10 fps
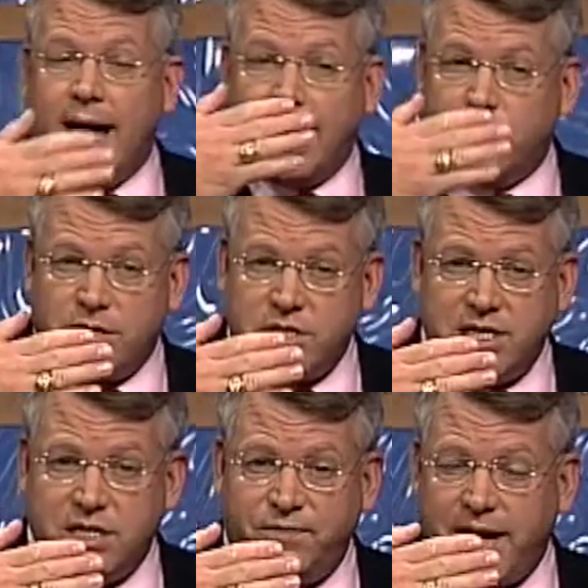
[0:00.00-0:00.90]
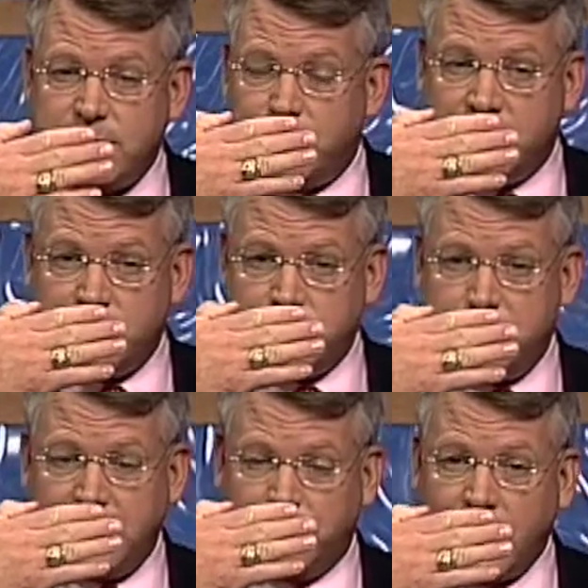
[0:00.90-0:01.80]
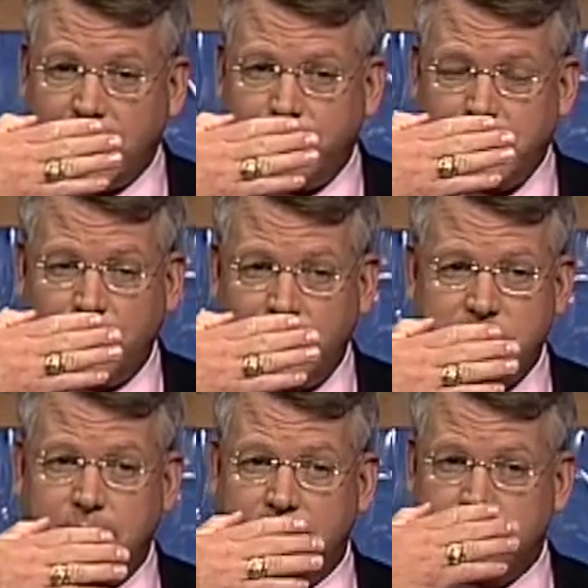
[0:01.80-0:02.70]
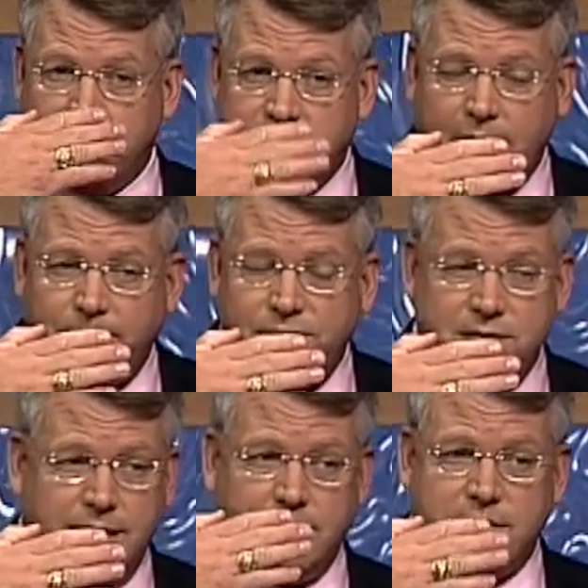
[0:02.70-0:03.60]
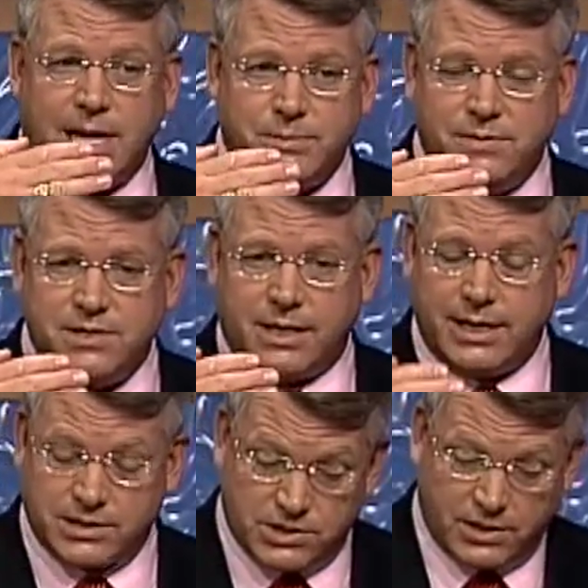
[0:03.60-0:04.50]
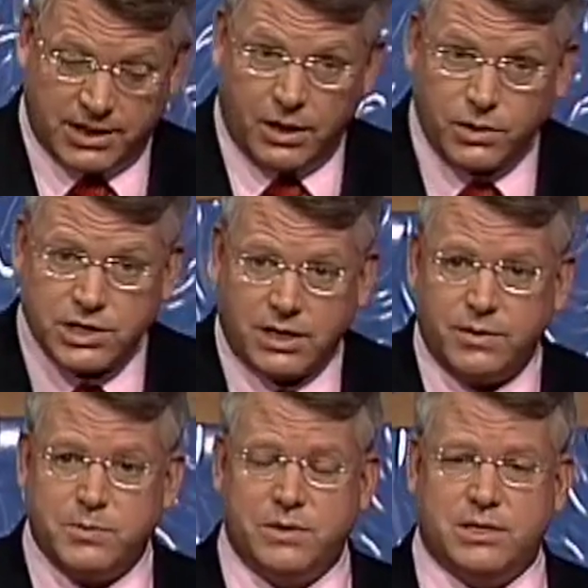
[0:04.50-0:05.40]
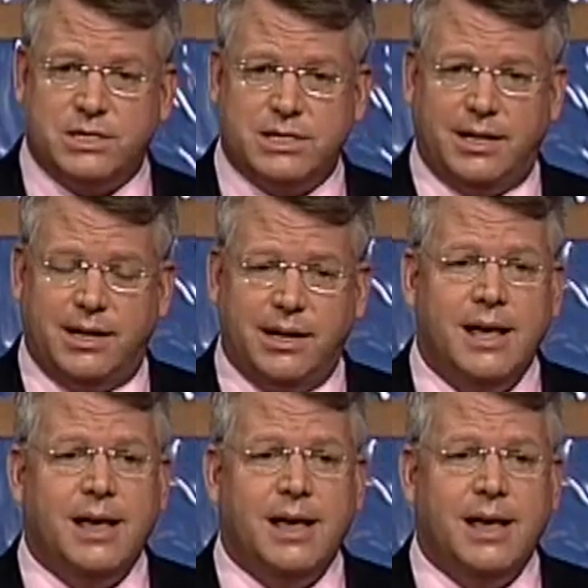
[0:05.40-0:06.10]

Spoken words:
I couldn't see his face because it was being blocked by my resume. I saw the top of his head, the tops of his eyes. I saw the oak chair I was supposed to sit in.